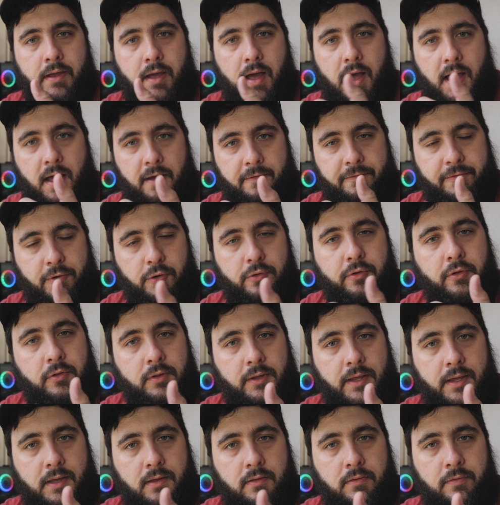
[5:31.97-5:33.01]
focal
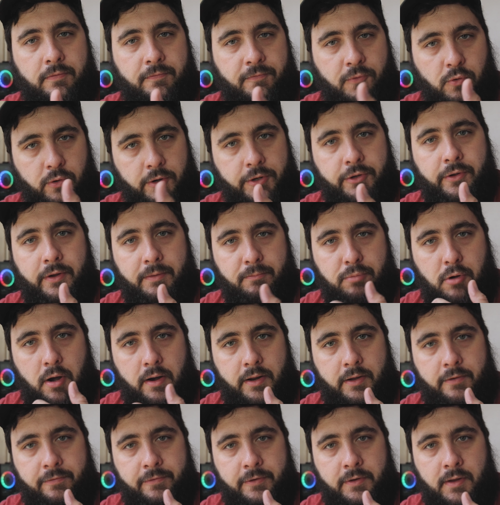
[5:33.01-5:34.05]
length for doing
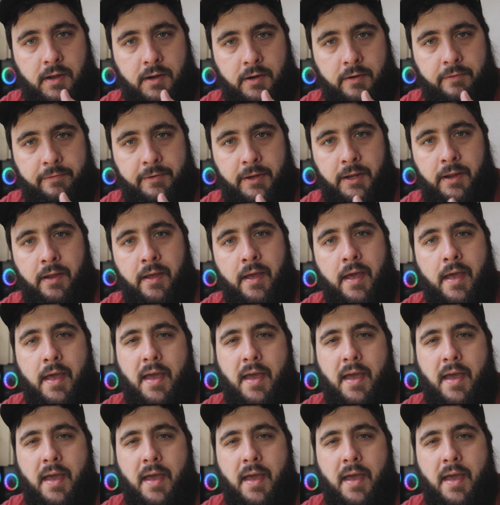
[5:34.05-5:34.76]
product photography.